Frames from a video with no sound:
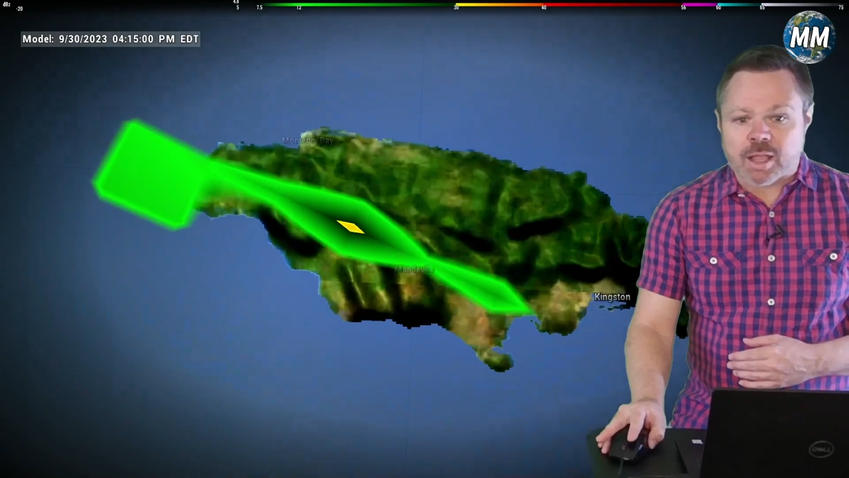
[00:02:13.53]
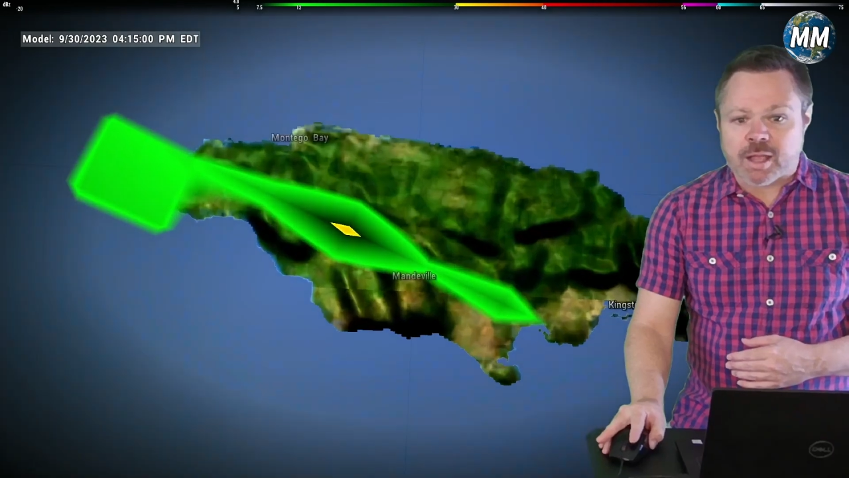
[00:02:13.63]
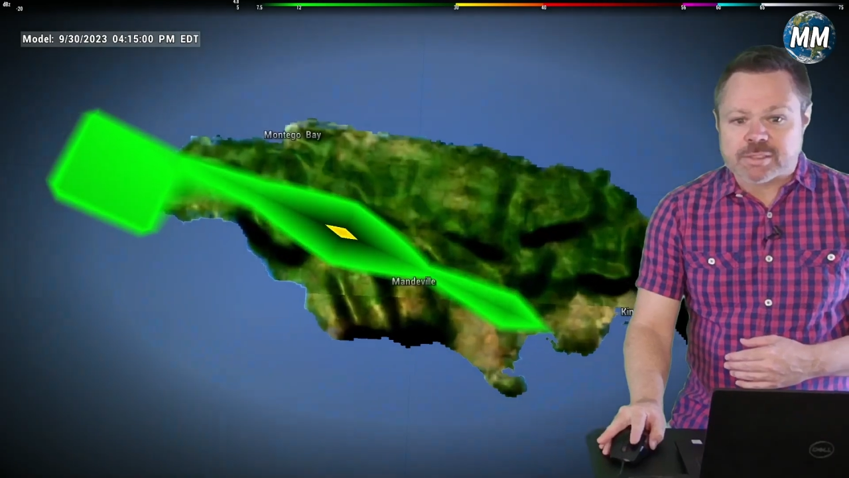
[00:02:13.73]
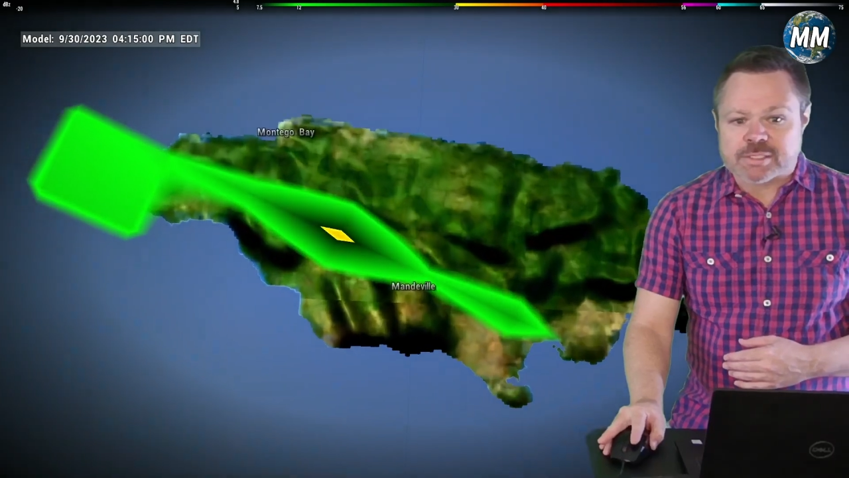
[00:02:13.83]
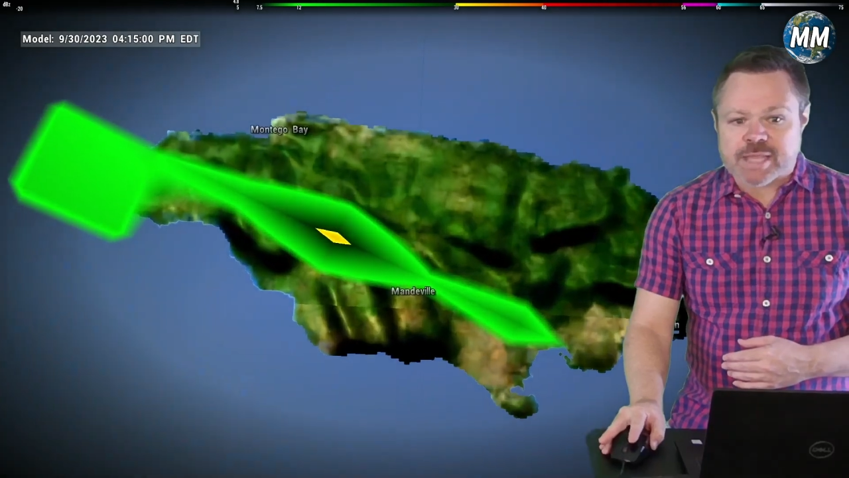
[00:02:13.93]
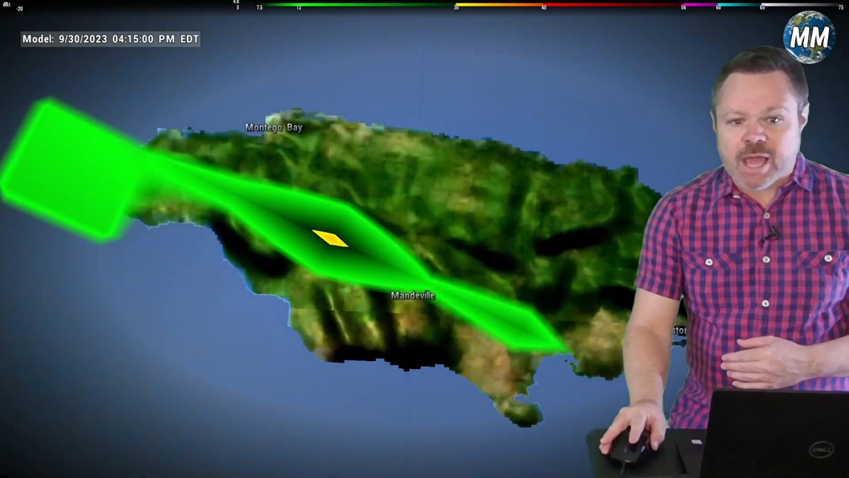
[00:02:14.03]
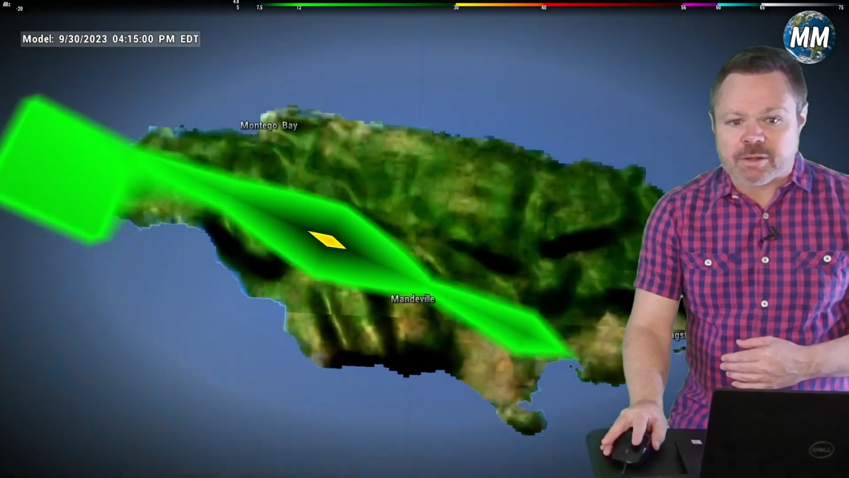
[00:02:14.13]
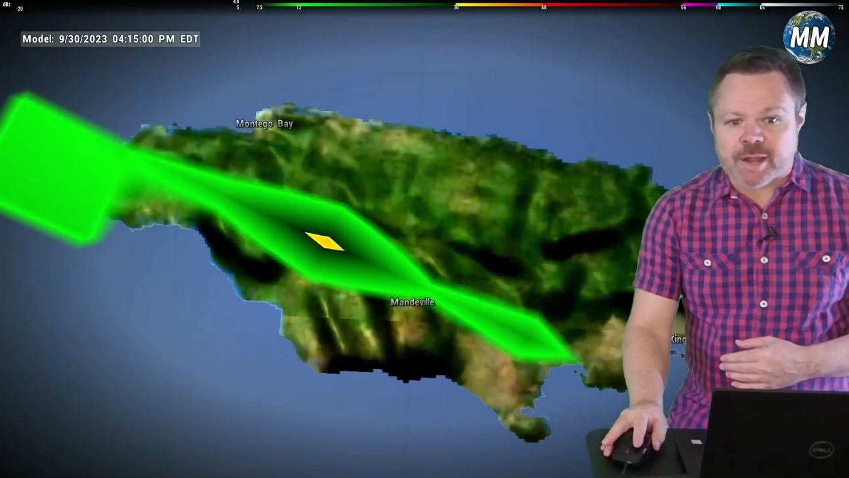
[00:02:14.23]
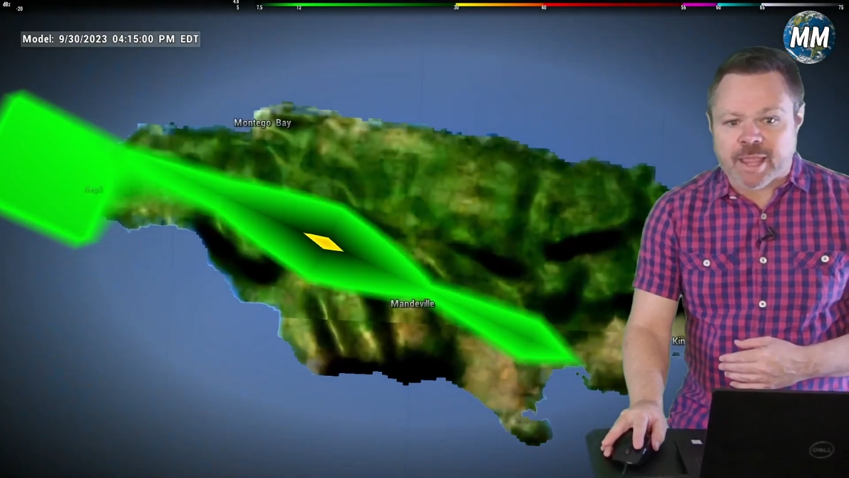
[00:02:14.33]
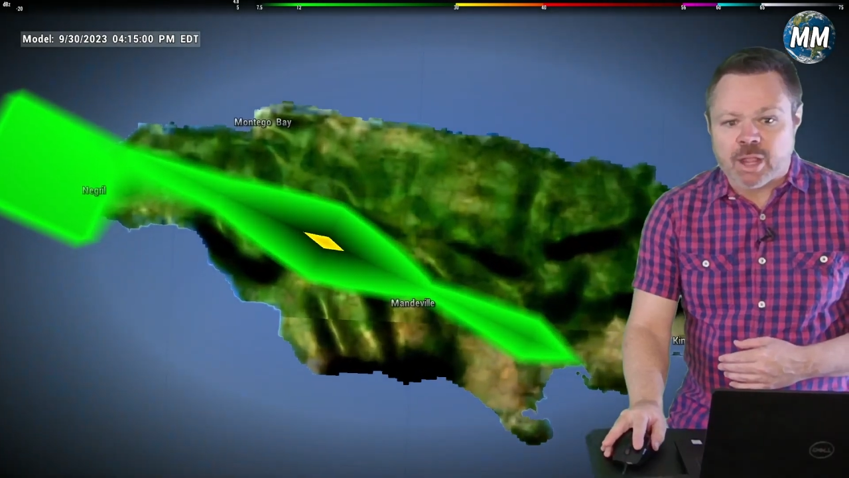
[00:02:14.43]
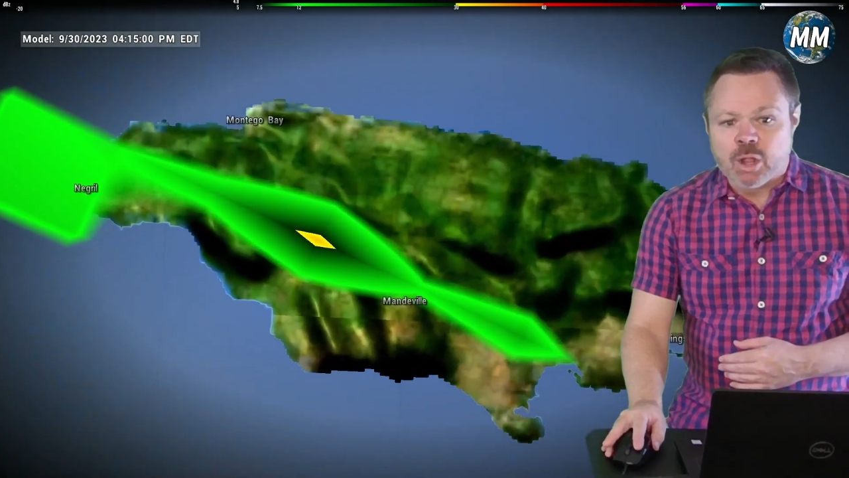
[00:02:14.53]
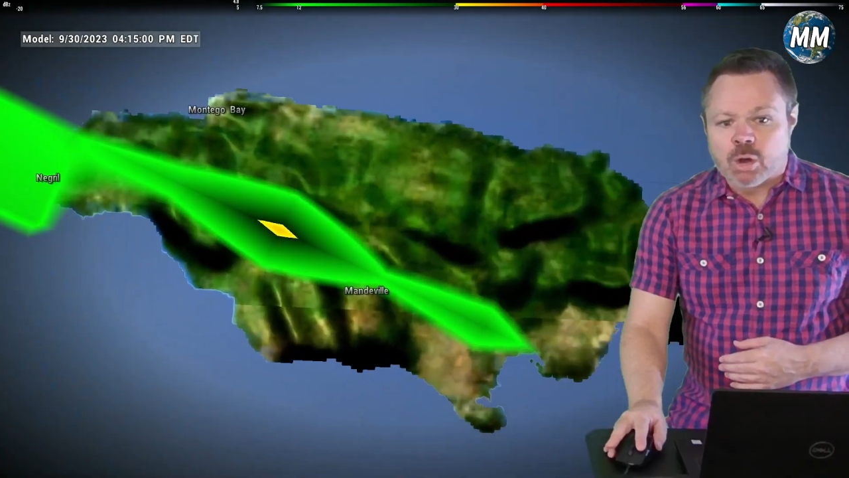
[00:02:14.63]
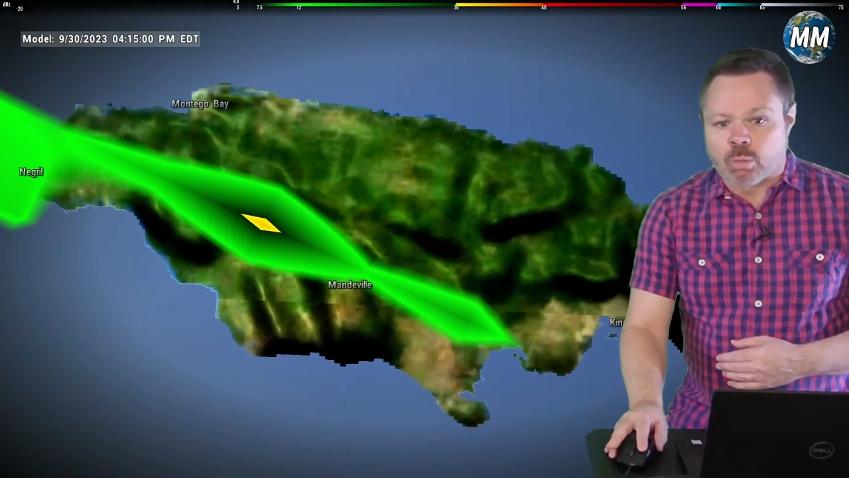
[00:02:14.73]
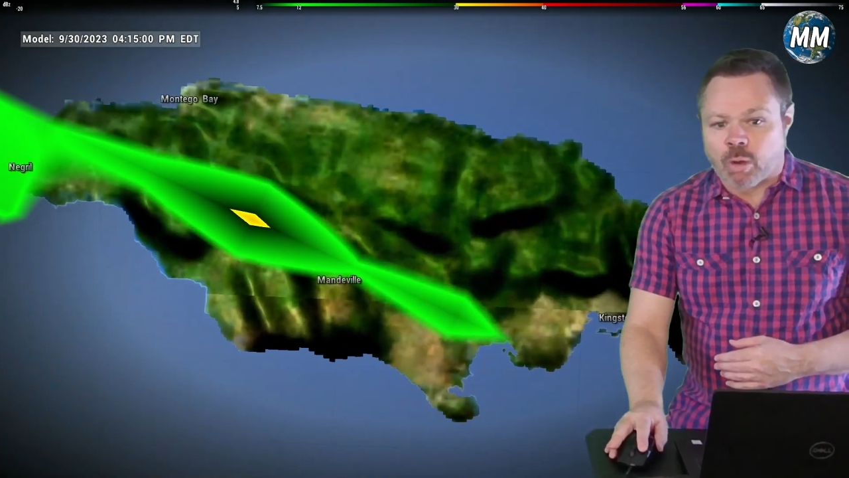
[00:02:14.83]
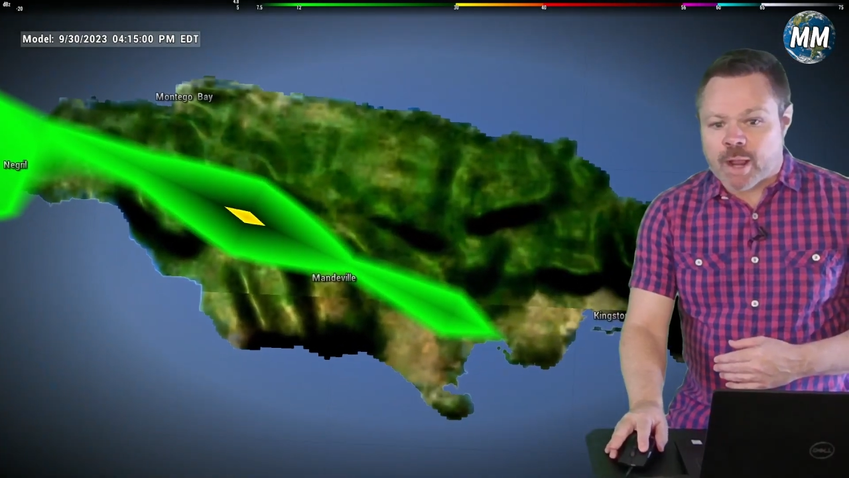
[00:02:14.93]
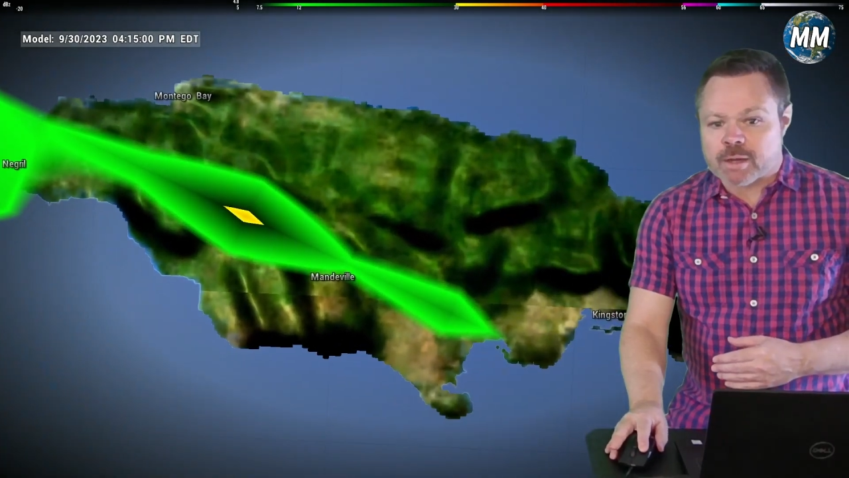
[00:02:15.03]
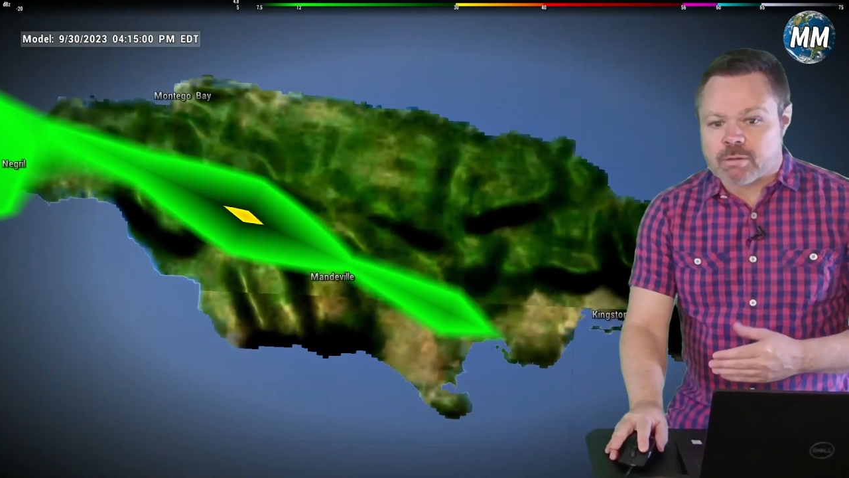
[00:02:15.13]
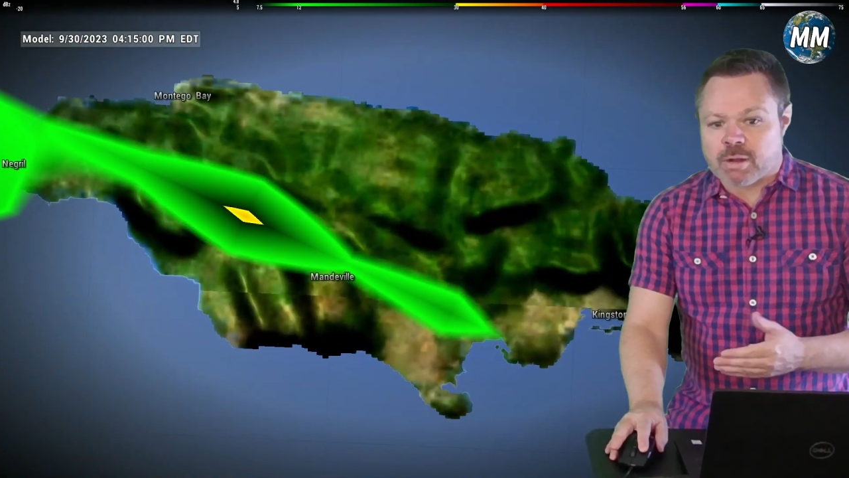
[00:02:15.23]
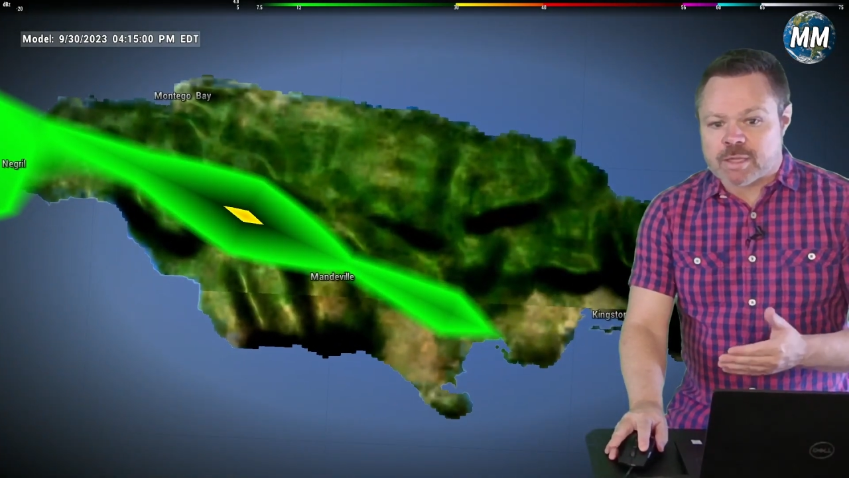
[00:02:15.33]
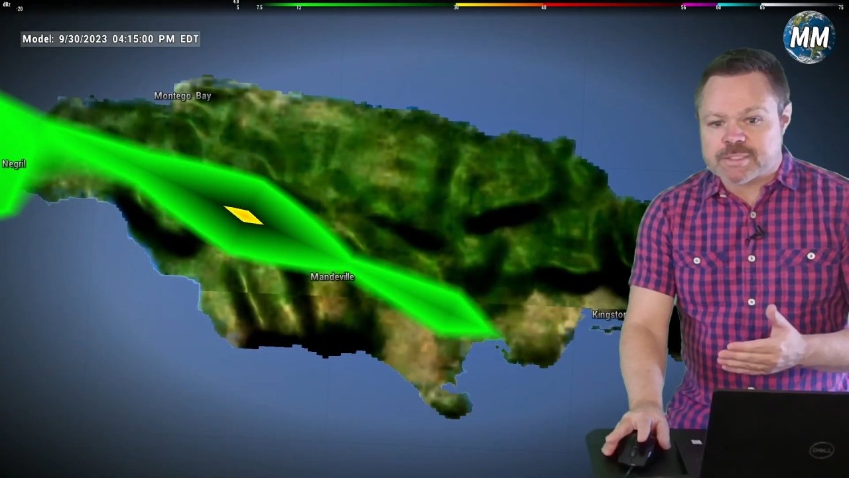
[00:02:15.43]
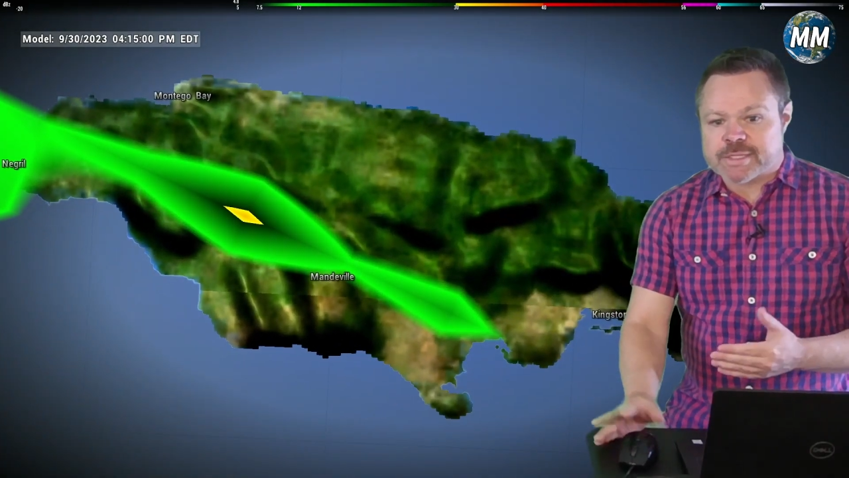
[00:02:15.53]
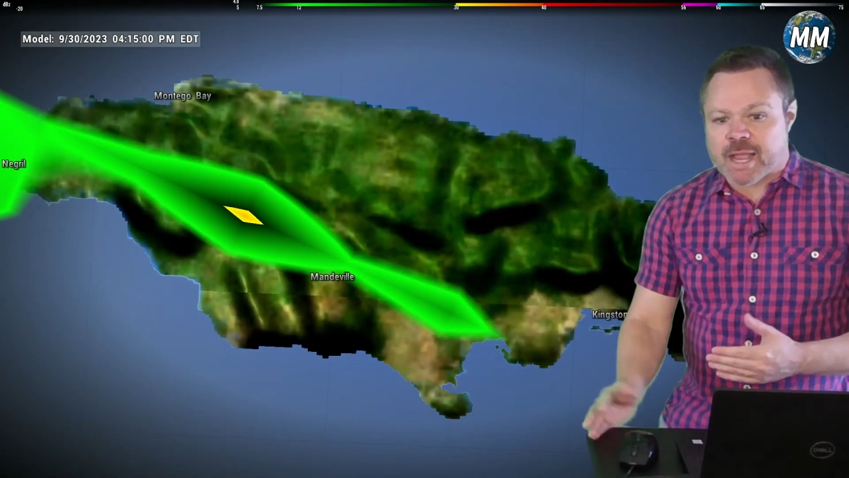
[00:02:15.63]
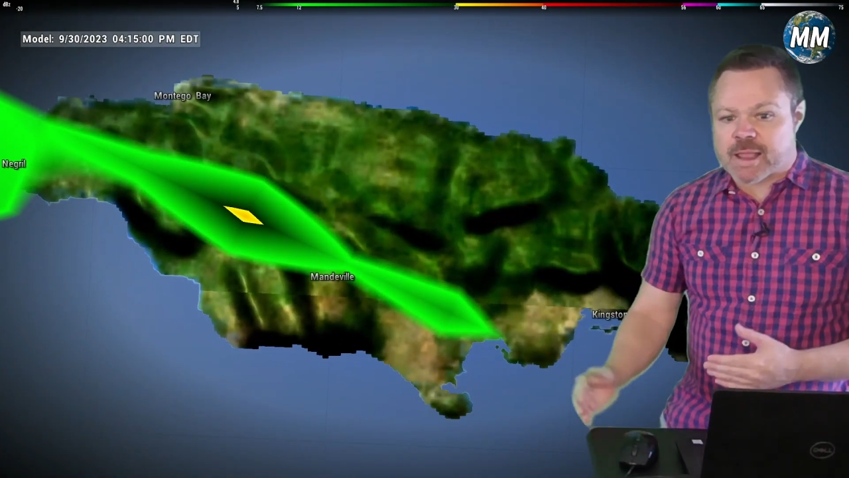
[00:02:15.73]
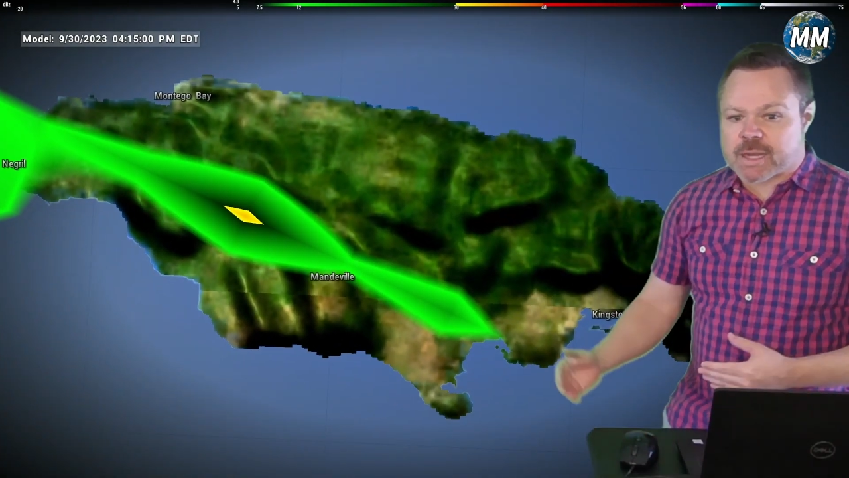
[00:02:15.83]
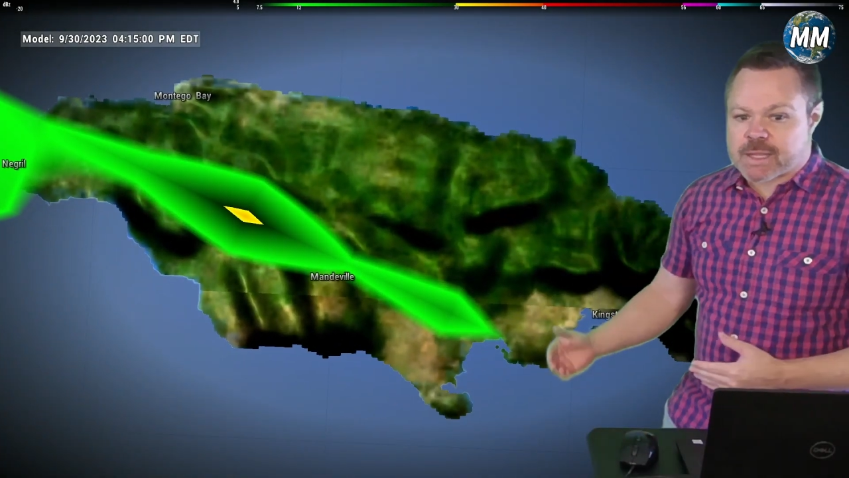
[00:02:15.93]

on Saturday, right across the island,